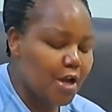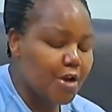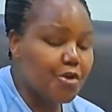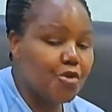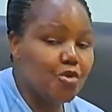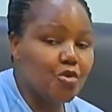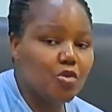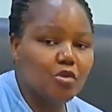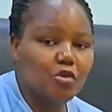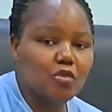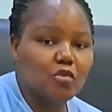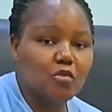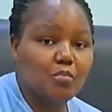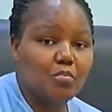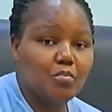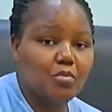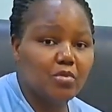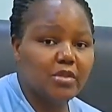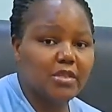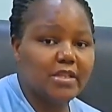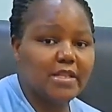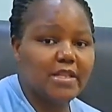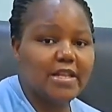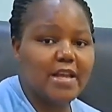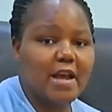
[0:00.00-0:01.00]
not to
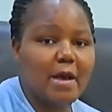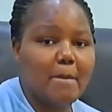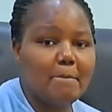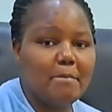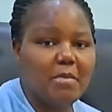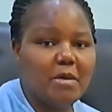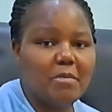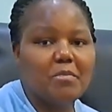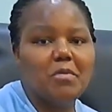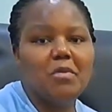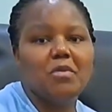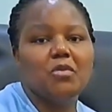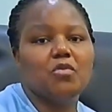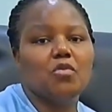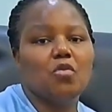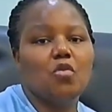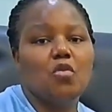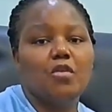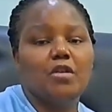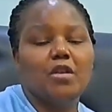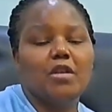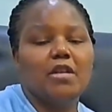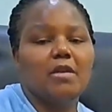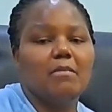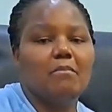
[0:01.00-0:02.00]
put their babies
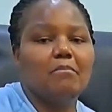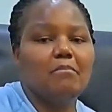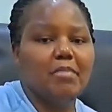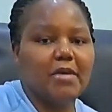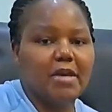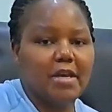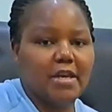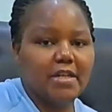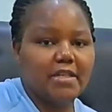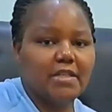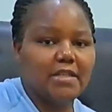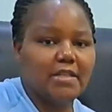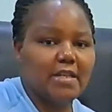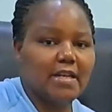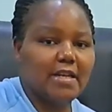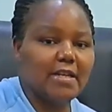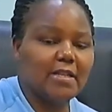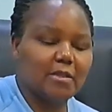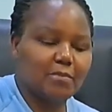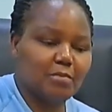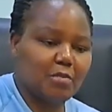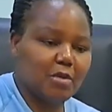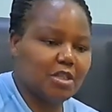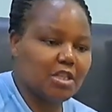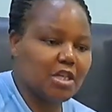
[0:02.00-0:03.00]
on the bed,
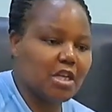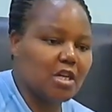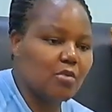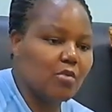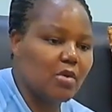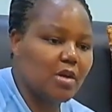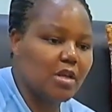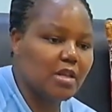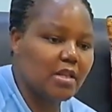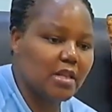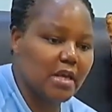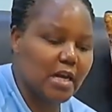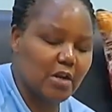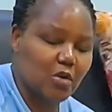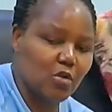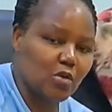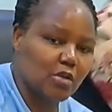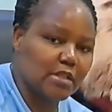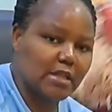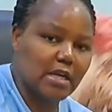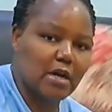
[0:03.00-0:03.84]
especially when they're